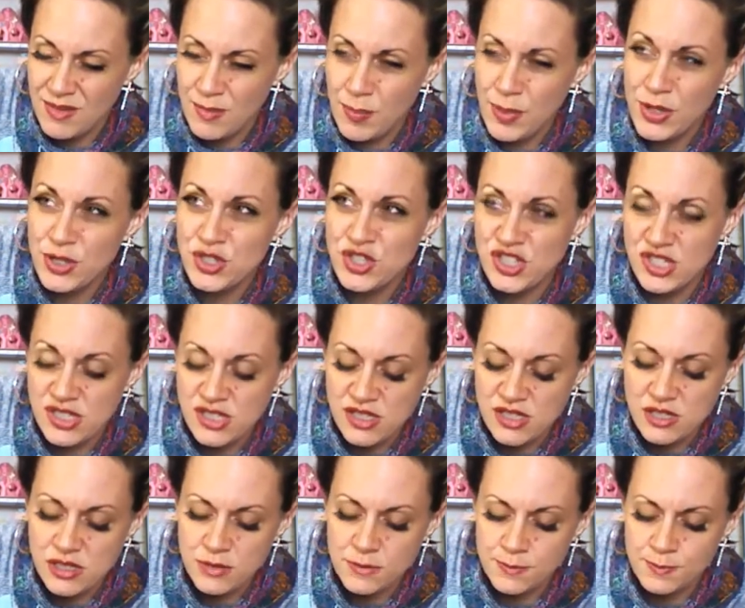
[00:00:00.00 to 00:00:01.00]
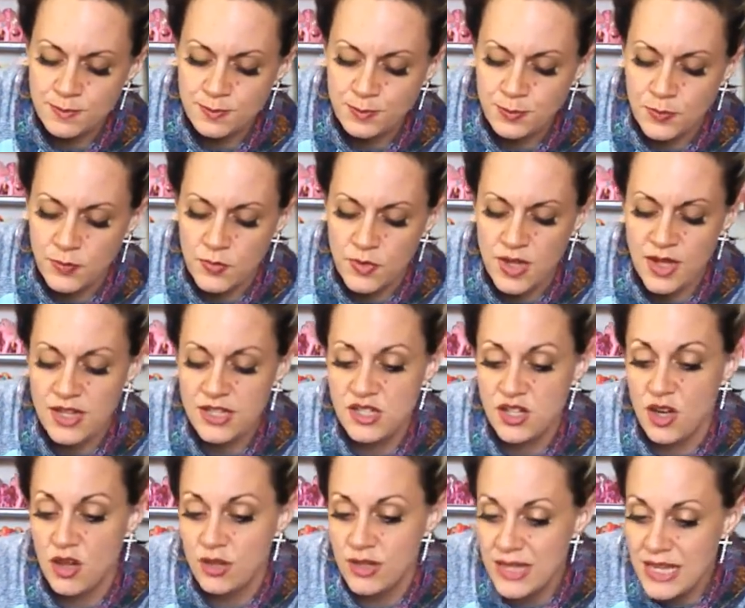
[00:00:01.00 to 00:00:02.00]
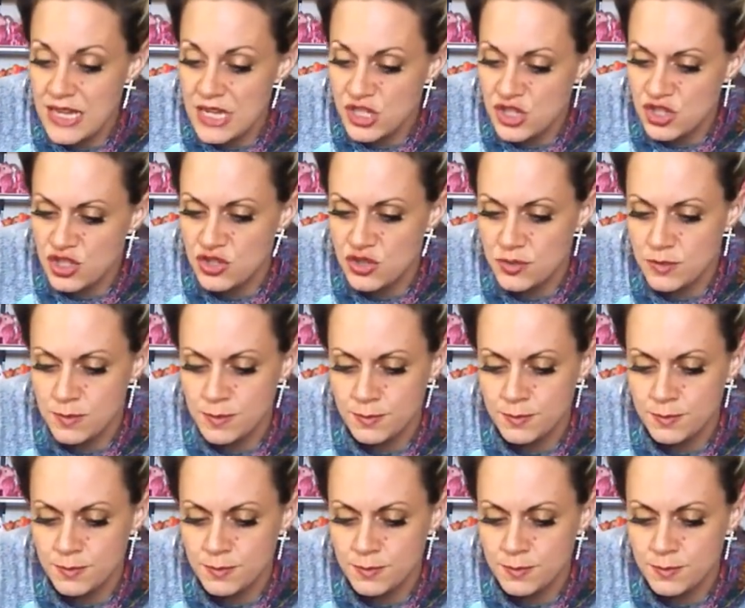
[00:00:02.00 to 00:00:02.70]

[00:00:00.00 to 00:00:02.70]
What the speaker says: purchased a doll each.